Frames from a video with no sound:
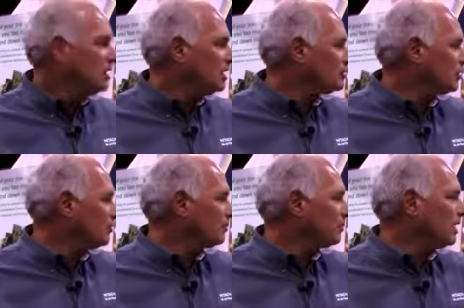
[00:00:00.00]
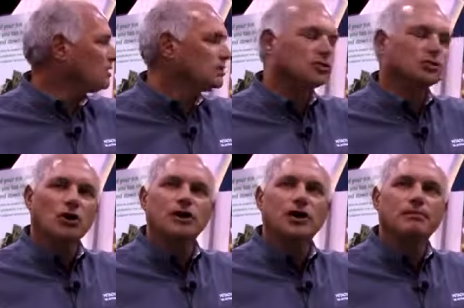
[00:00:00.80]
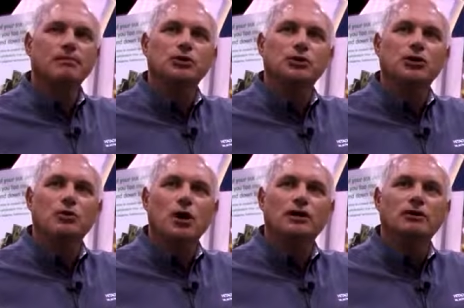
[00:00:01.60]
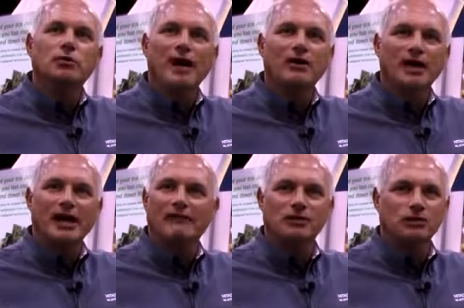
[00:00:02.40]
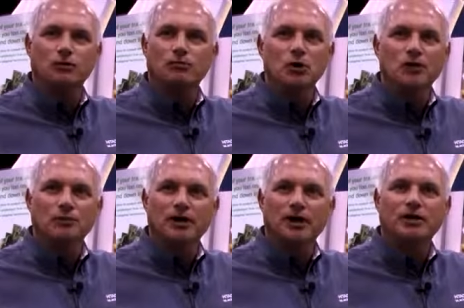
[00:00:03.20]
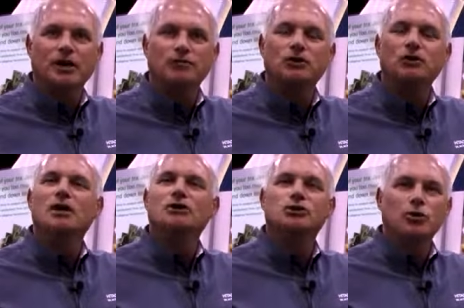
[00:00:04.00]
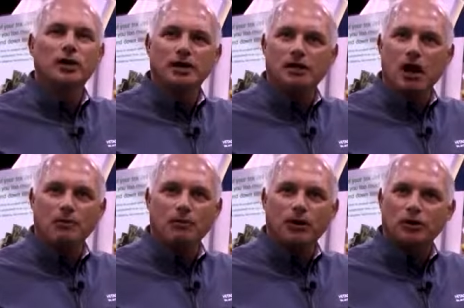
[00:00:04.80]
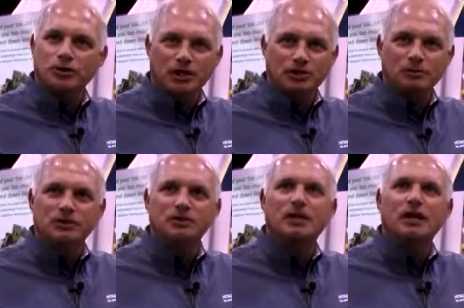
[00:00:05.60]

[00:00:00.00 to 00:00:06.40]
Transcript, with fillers: it's going to replace it, start it up, and you're going to run without having to remove a printhead cover, do any operator adjustments,